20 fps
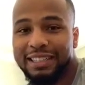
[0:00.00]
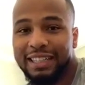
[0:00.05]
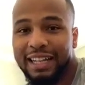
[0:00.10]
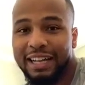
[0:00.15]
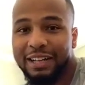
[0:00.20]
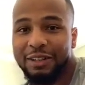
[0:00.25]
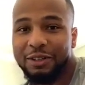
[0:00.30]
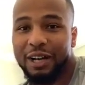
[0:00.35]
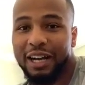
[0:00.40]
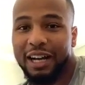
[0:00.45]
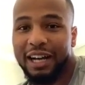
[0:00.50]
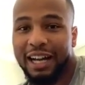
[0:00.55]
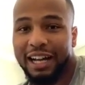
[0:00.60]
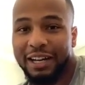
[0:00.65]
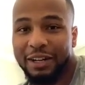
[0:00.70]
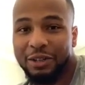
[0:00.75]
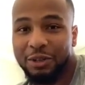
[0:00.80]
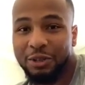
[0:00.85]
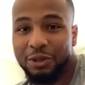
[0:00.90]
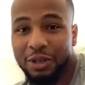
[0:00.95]
I
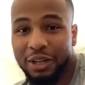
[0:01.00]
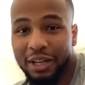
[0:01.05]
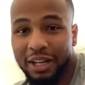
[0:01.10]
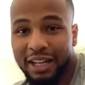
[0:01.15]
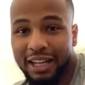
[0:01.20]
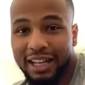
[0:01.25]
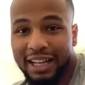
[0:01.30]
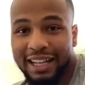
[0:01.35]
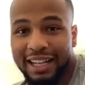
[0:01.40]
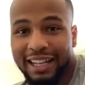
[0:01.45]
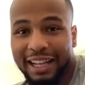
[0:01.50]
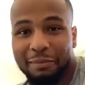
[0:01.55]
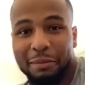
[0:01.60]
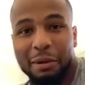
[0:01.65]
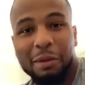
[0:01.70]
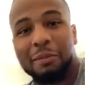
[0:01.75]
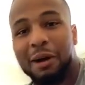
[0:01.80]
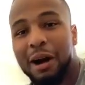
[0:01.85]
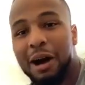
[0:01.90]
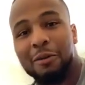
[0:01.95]
knew, like,
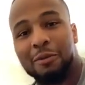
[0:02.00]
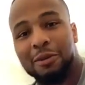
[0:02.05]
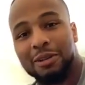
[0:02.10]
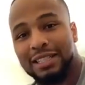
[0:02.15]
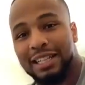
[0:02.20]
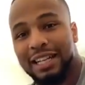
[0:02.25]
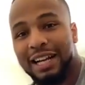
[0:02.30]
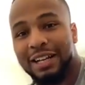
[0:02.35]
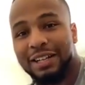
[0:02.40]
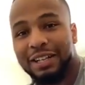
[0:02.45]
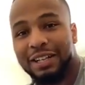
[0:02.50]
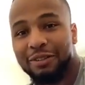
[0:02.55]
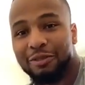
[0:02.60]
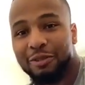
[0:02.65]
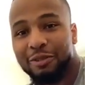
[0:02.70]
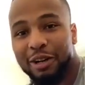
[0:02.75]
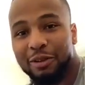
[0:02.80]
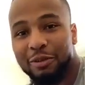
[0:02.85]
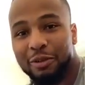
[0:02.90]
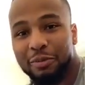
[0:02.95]
my mom wasn't out there
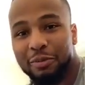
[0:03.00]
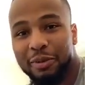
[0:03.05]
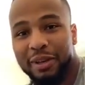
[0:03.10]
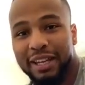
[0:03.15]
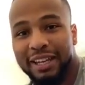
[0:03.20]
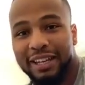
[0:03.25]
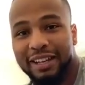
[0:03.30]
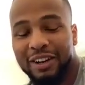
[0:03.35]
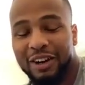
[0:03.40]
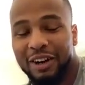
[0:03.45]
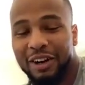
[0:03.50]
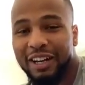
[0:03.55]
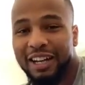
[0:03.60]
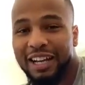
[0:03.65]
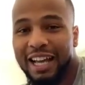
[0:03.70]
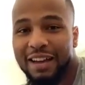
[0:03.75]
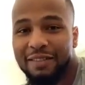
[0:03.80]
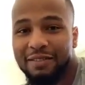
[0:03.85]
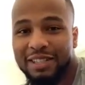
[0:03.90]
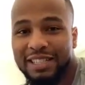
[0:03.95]
running with me. You know, all
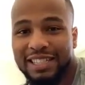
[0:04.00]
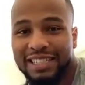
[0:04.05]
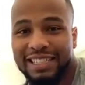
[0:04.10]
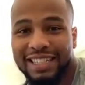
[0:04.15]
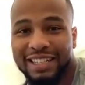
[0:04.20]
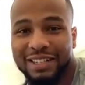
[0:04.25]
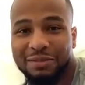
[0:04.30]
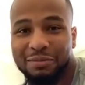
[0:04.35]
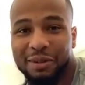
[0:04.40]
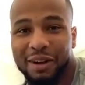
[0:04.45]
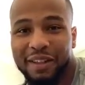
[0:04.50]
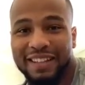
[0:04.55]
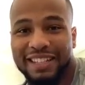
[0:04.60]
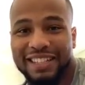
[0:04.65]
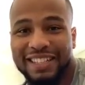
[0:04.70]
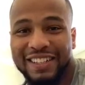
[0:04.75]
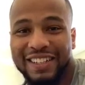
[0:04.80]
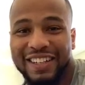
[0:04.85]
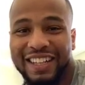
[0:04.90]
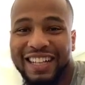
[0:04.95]
I have is a single mother,
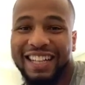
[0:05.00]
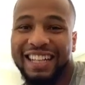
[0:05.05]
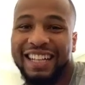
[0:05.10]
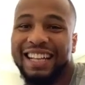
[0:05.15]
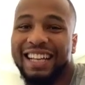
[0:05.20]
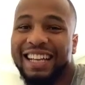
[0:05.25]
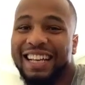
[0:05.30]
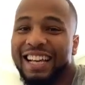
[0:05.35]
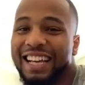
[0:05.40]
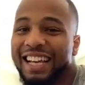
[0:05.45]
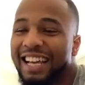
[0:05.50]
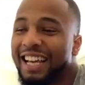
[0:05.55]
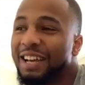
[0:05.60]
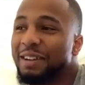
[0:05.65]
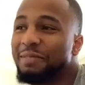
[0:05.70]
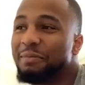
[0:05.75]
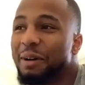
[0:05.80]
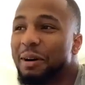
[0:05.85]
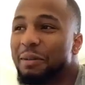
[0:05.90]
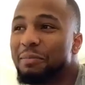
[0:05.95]
so
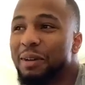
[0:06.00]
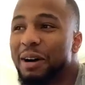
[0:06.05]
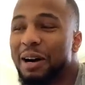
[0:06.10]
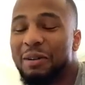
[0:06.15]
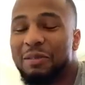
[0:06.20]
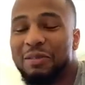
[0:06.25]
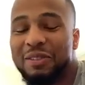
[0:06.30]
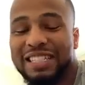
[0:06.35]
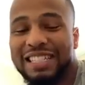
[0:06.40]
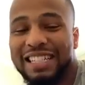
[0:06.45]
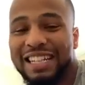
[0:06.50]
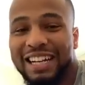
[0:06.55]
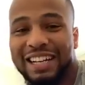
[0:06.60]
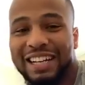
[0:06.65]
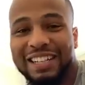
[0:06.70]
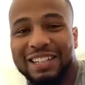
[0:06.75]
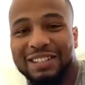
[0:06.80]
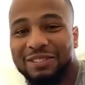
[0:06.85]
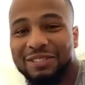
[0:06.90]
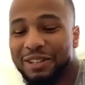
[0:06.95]
my mom wasn't
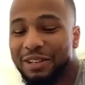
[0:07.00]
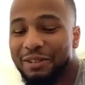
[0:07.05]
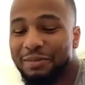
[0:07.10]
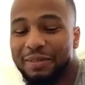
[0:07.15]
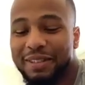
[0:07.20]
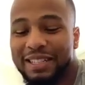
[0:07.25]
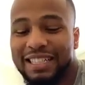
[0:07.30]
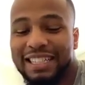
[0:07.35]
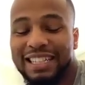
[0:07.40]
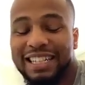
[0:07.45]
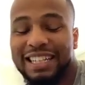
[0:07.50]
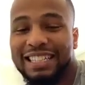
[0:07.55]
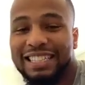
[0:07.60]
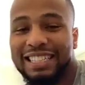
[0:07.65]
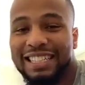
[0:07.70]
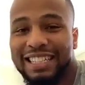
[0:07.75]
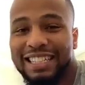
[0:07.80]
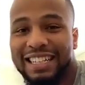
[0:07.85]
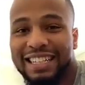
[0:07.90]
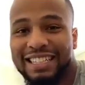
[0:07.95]
out there running me. She
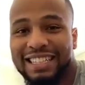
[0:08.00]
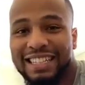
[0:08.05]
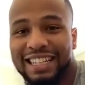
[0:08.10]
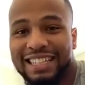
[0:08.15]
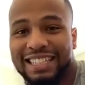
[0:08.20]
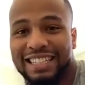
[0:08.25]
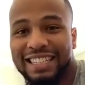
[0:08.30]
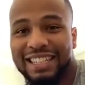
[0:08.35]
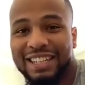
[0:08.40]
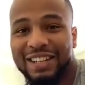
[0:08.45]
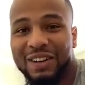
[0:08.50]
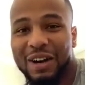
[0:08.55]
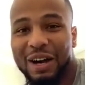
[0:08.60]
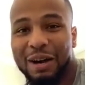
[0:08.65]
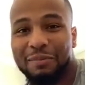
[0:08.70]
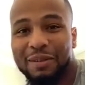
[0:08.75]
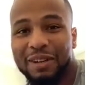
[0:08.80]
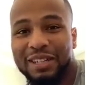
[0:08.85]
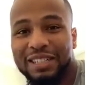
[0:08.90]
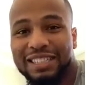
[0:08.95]
doesn't know
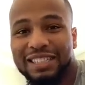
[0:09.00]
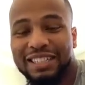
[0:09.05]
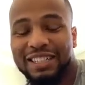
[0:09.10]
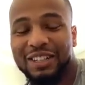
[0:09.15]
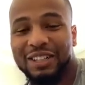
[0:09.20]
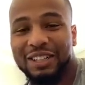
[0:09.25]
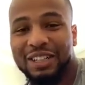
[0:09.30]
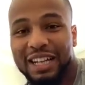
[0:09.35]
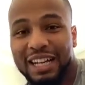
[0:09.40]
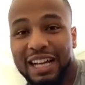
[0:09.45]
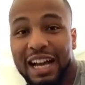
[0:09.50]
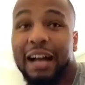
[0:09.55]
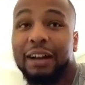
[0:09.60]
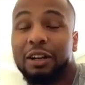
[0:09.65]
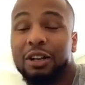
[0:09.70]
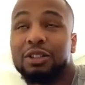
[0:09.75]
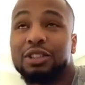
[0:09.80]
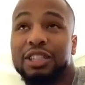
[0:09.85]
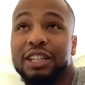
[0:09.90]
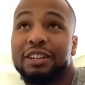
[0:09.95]
how much, you know. I
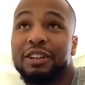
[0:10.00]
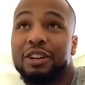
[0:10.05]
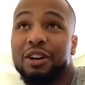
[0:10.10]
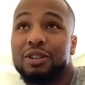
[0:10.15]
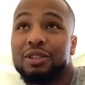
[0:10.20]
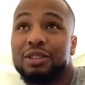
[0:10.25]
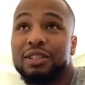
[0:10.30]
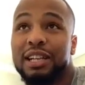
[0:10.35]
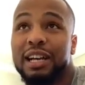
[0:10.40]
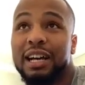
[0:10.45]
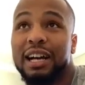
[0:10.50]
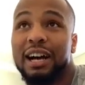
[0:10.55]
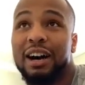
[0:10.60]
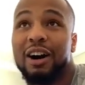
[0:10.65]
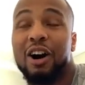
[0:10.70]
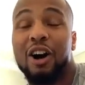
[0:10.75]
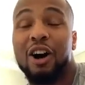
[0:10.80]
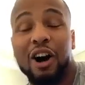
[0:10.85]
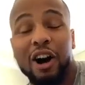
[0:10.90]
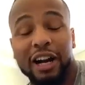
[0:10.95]
know she knows
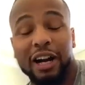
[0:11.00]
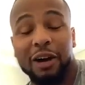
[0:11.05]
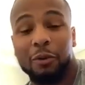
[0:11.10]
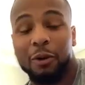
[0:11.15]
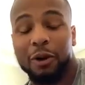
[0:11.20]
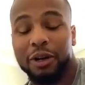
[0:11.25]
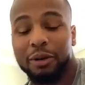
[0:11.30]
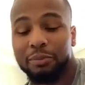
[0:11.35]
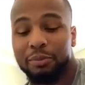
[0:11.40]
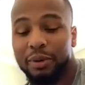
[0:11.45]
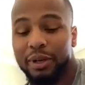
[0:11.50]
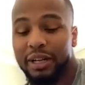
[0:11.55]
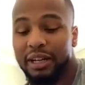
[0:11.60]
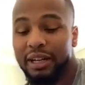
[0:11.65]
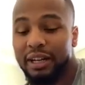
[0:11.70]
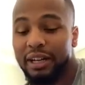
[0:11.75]
how hard I work, but